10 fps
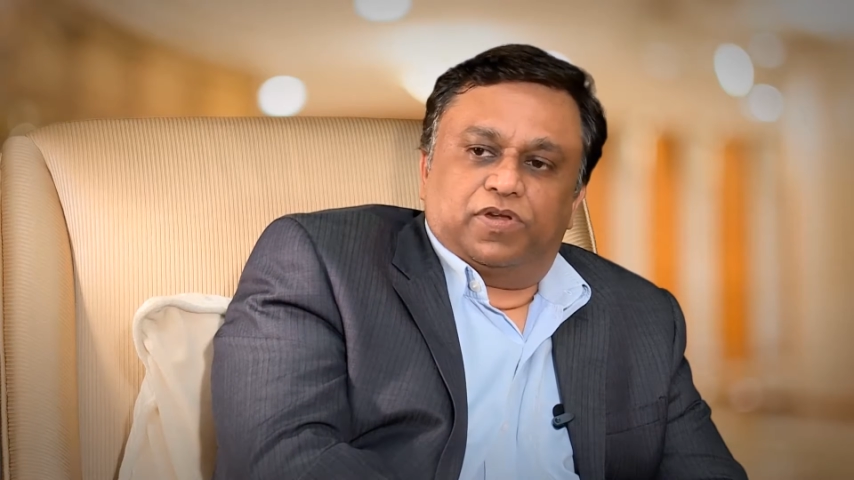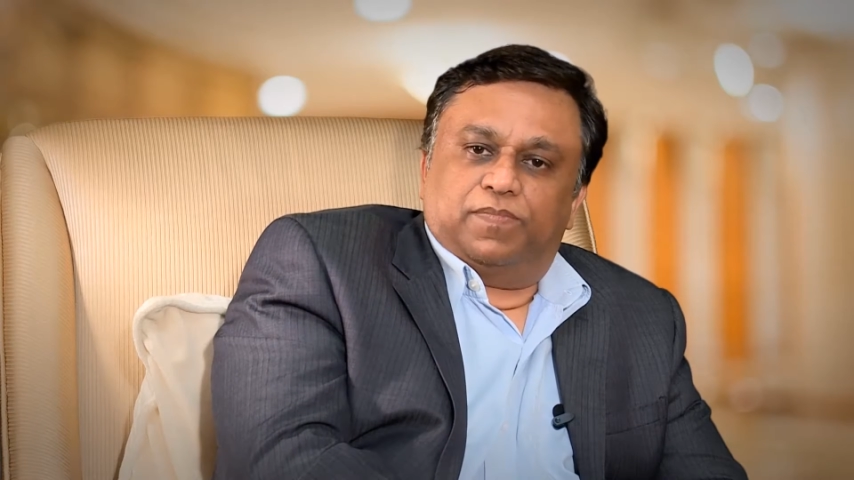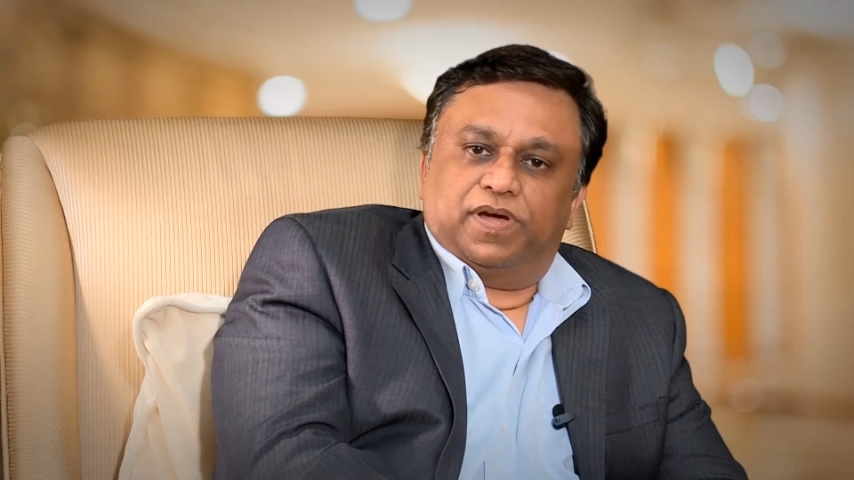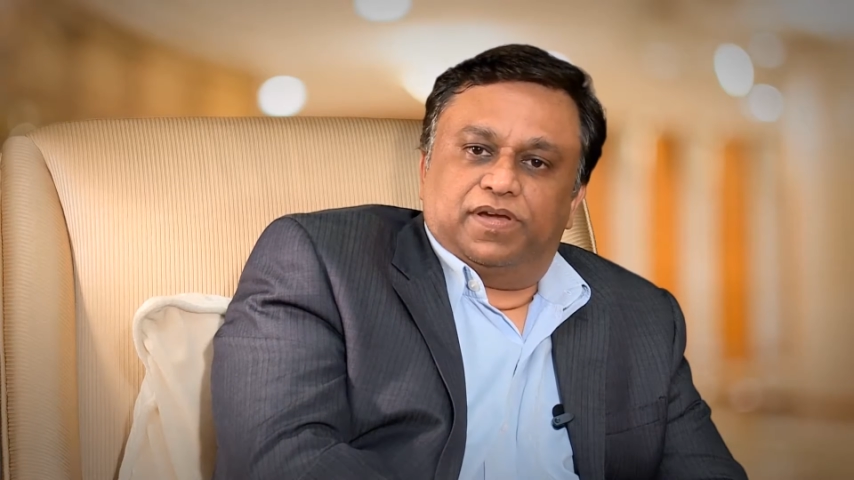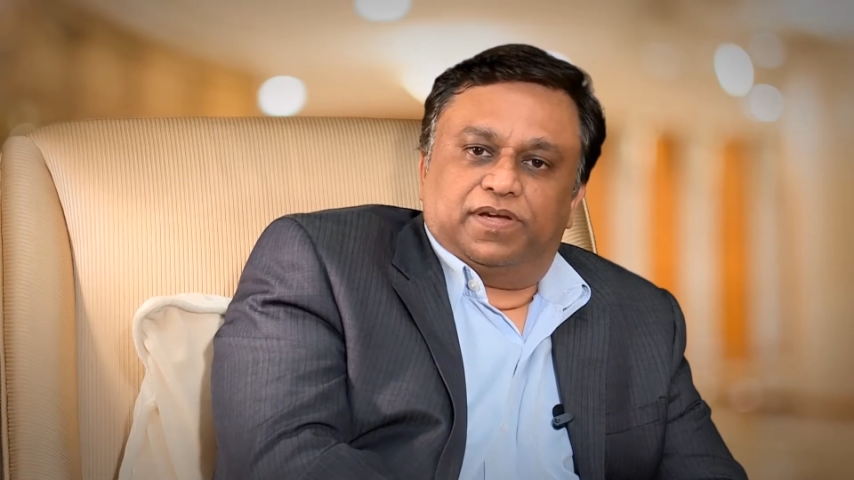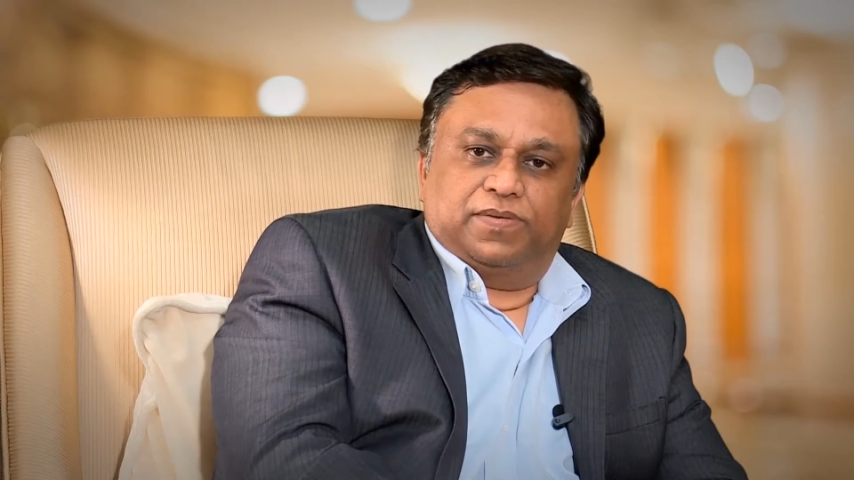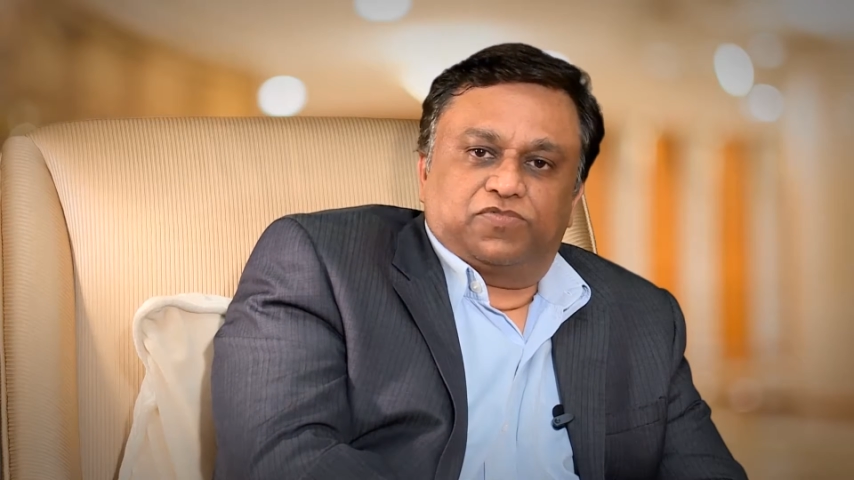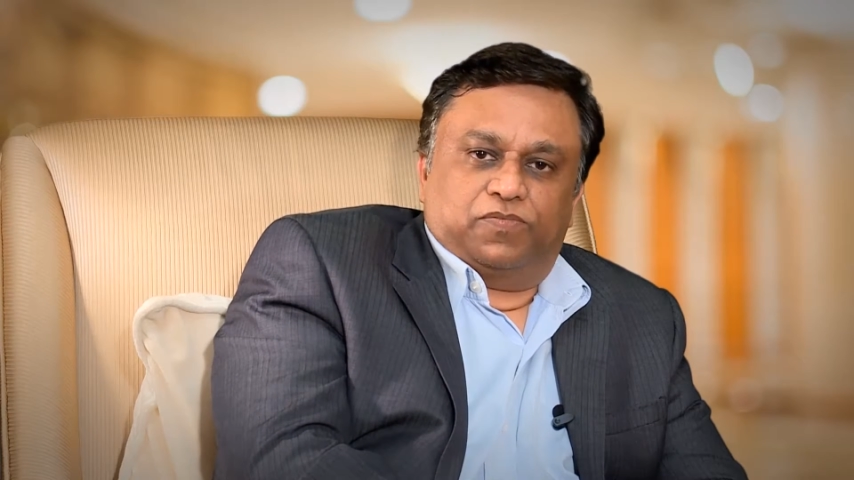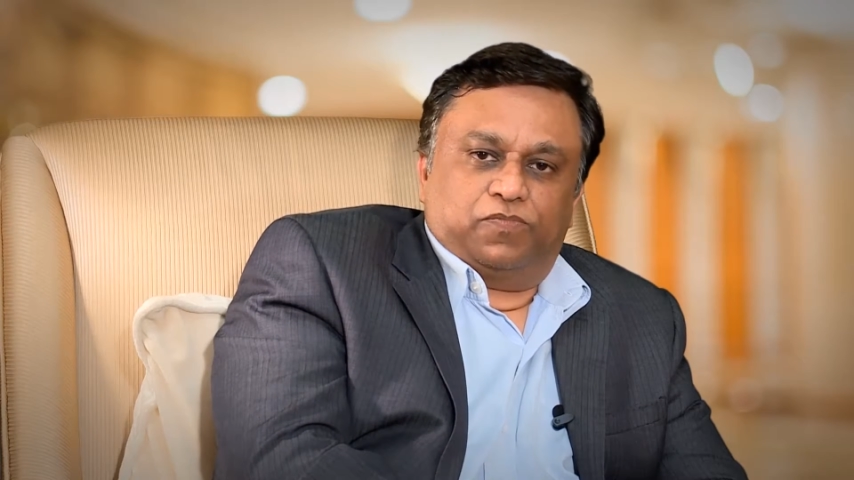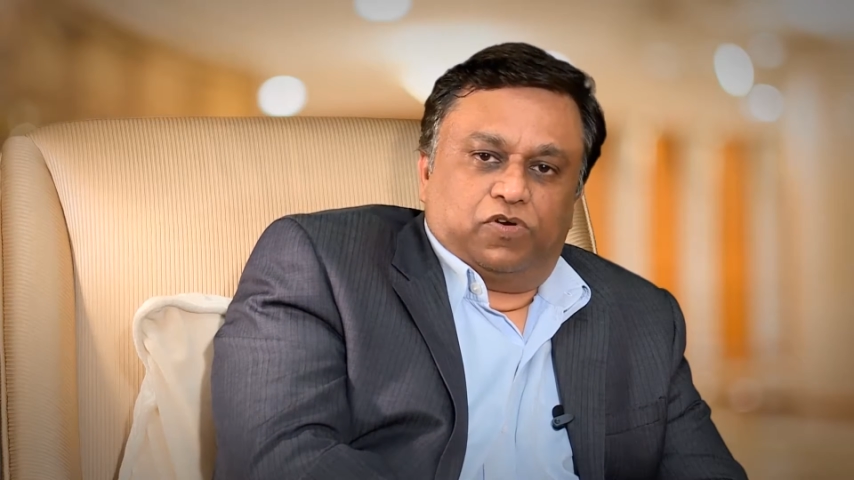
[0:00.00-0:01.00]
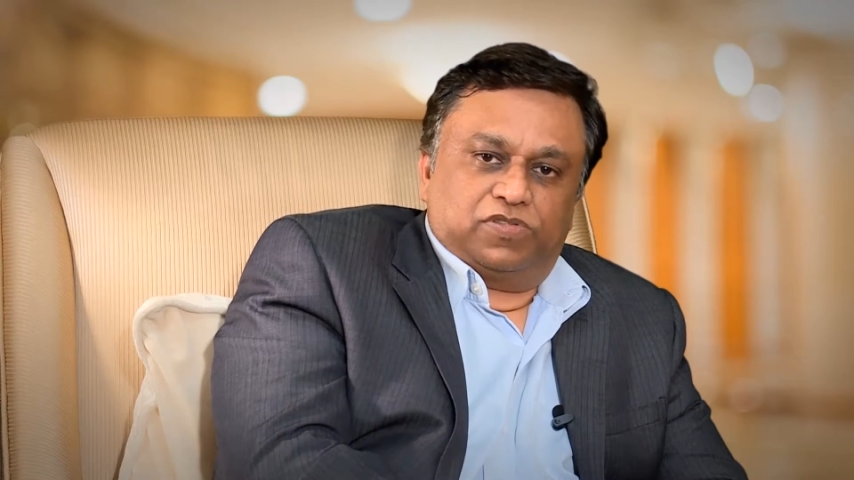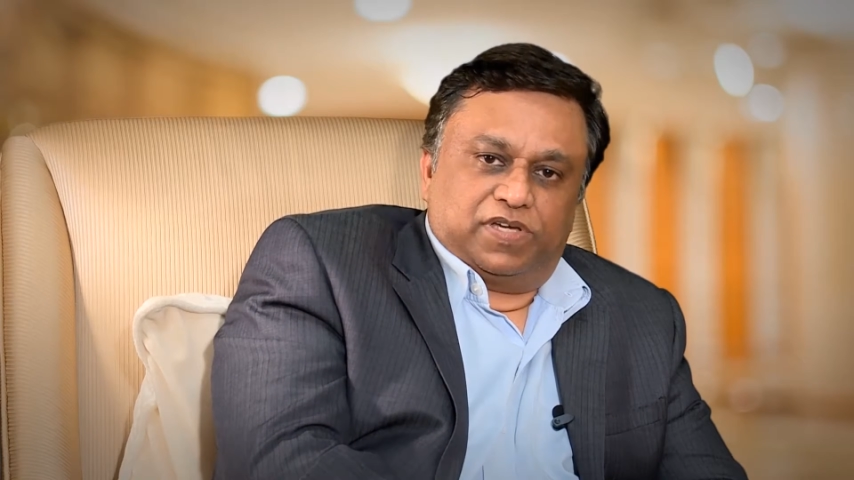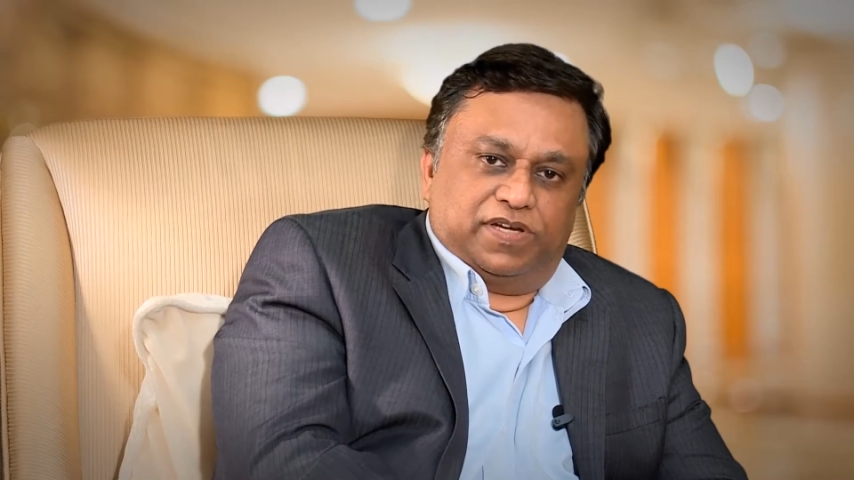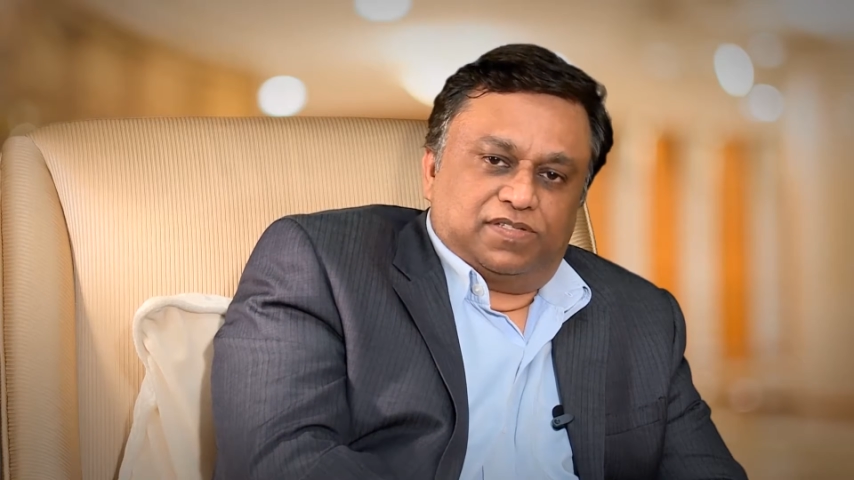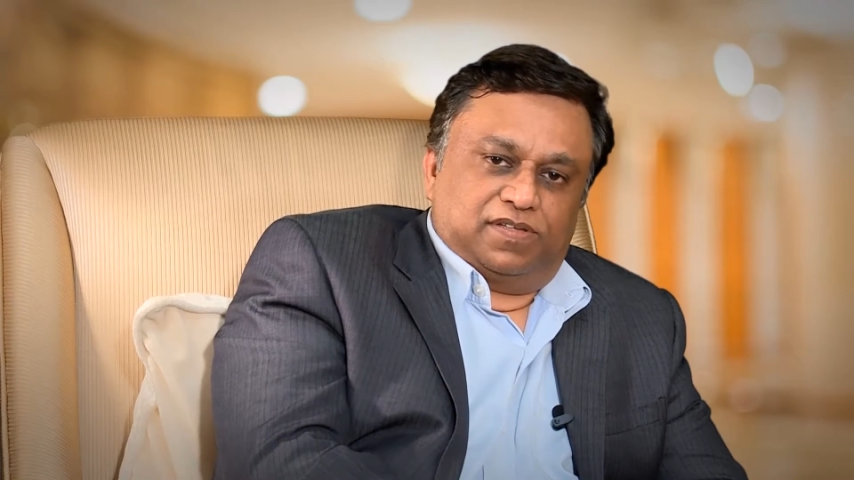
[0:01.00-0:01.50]
in by teams on both
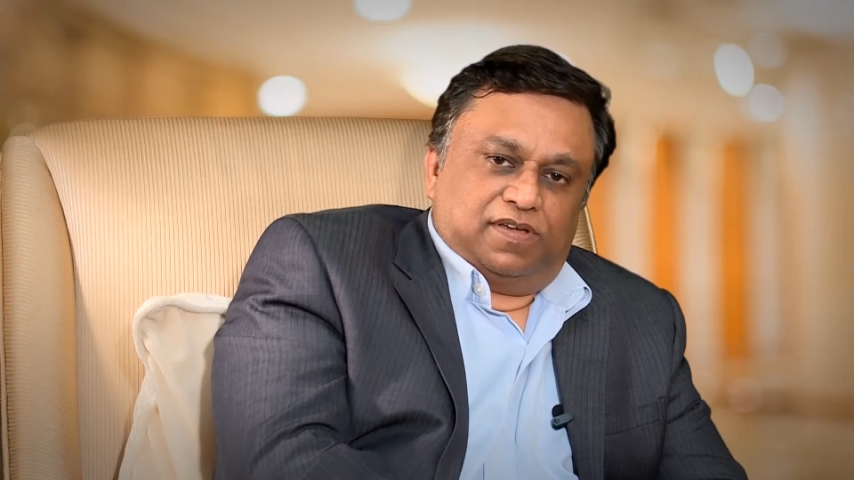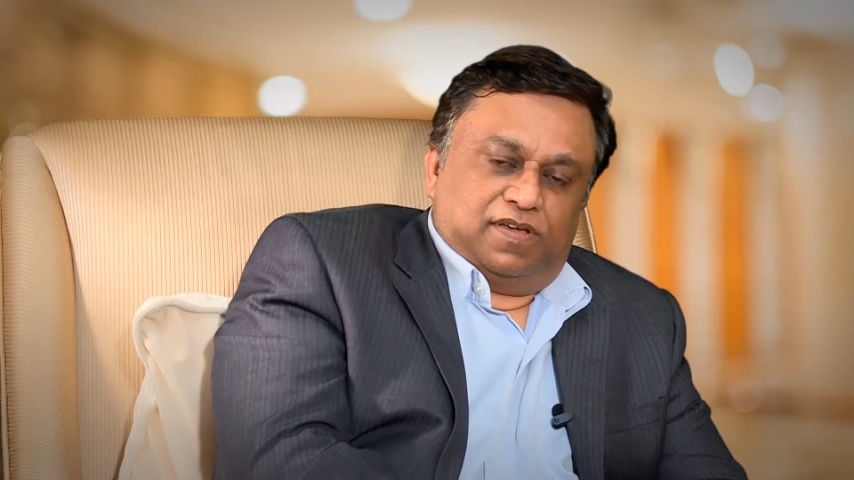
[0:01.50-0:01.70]
sides.